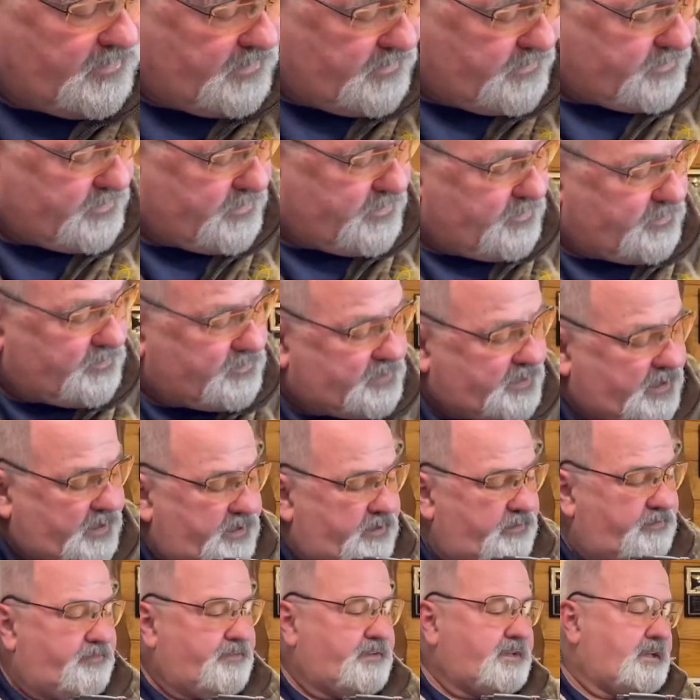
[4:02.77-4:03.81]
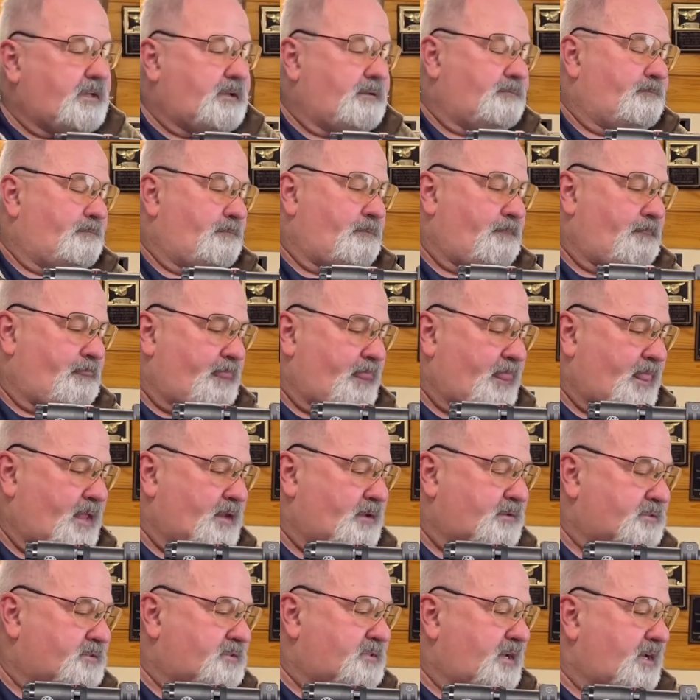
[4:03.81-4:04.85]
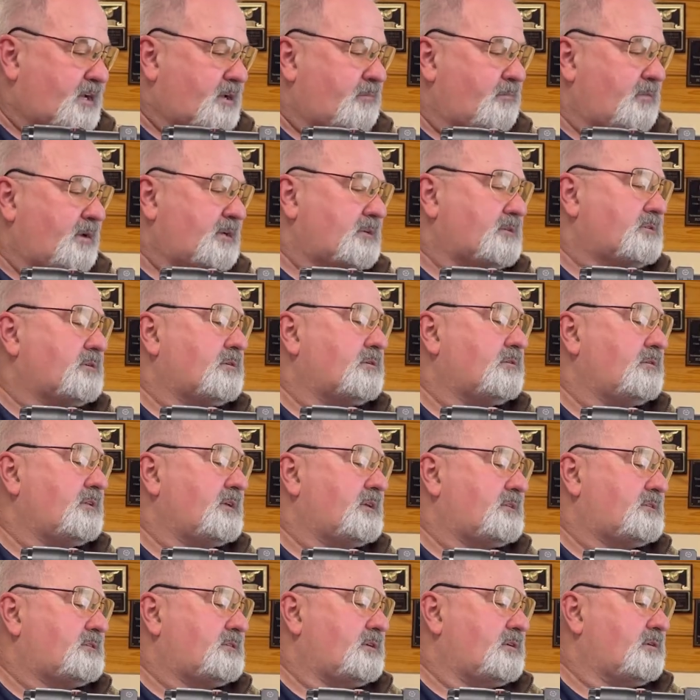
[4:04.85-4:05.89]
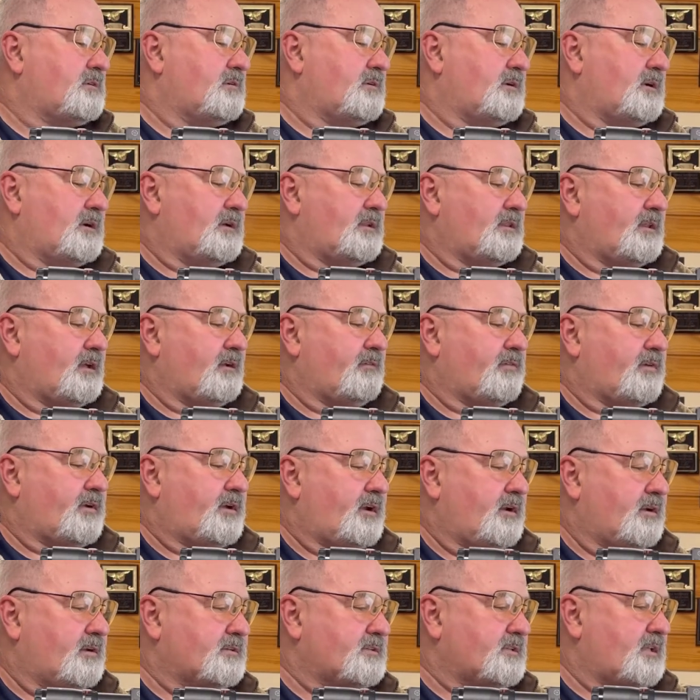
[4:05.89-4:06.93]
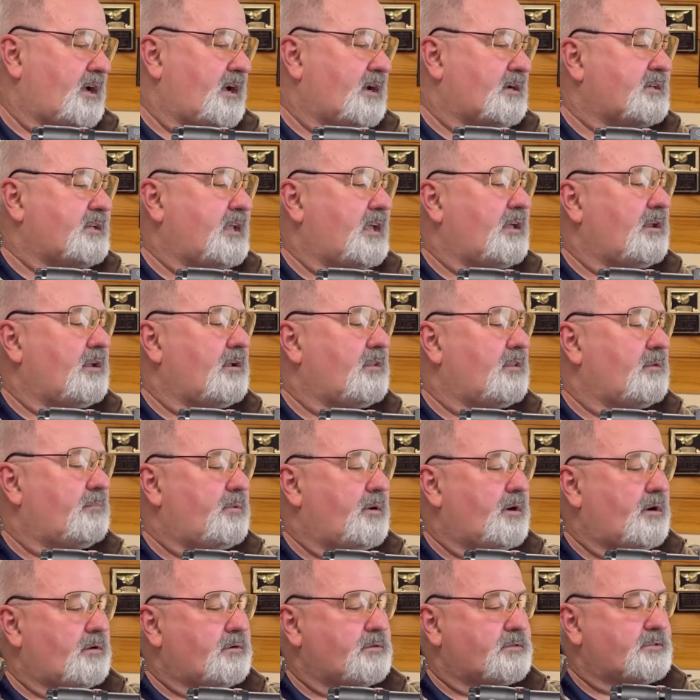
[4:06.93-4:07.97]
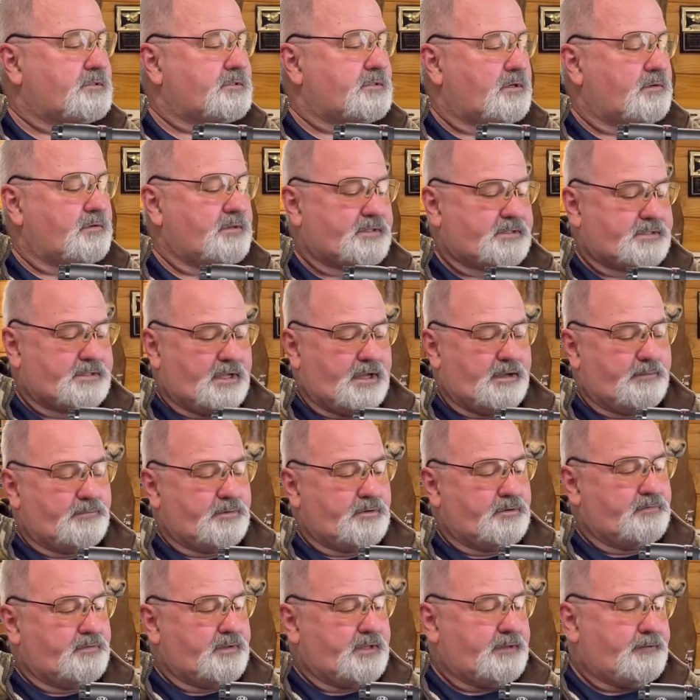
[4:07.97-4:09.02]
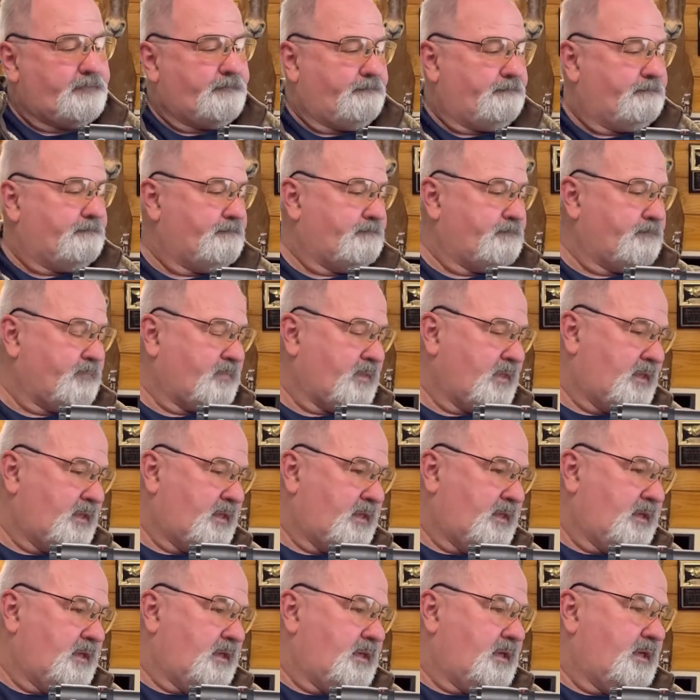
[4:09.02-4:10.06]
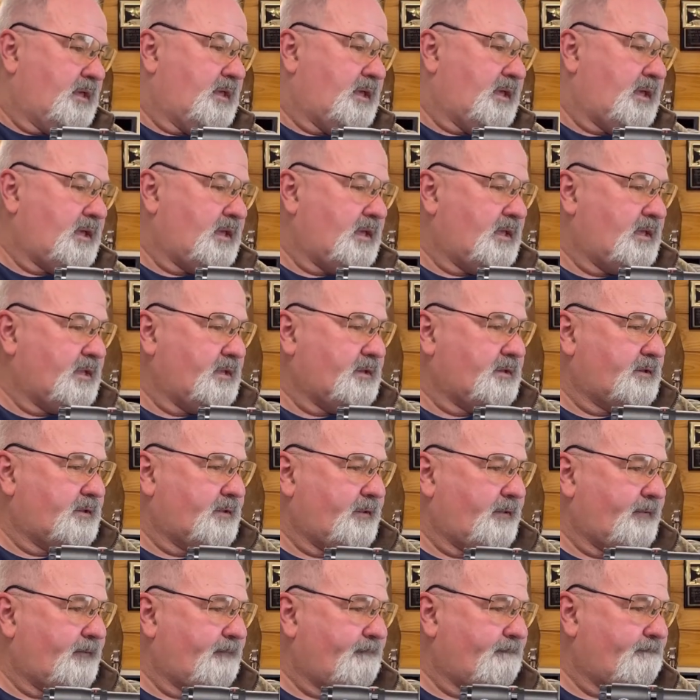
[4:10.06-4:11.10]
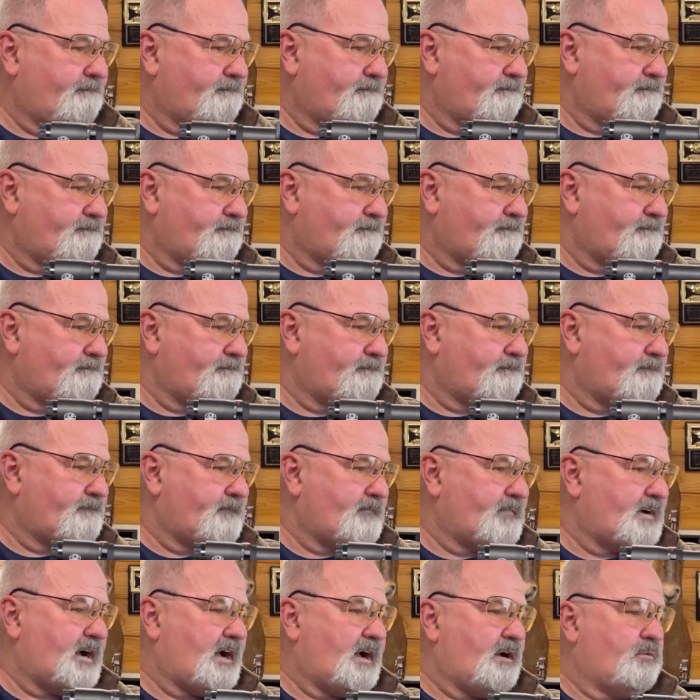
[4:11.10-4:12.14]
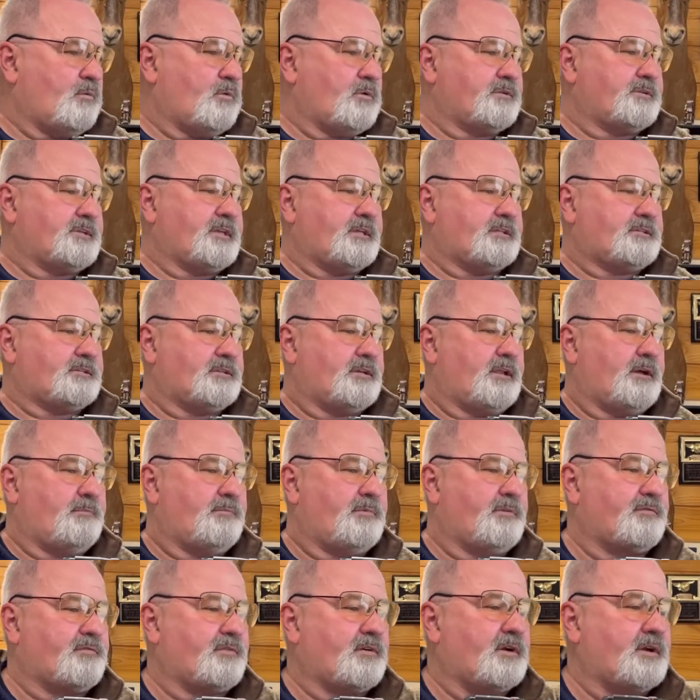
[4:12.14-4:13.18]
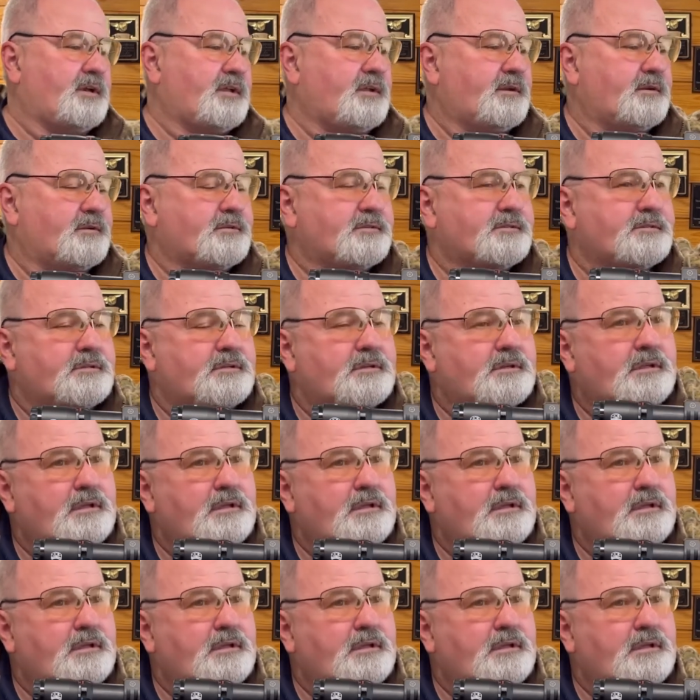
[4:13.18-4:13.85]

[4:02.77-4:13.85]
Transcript: So check your feet, check and make sure that your lever here is locked down on the post so it's not moving. And I will tension up the front ears.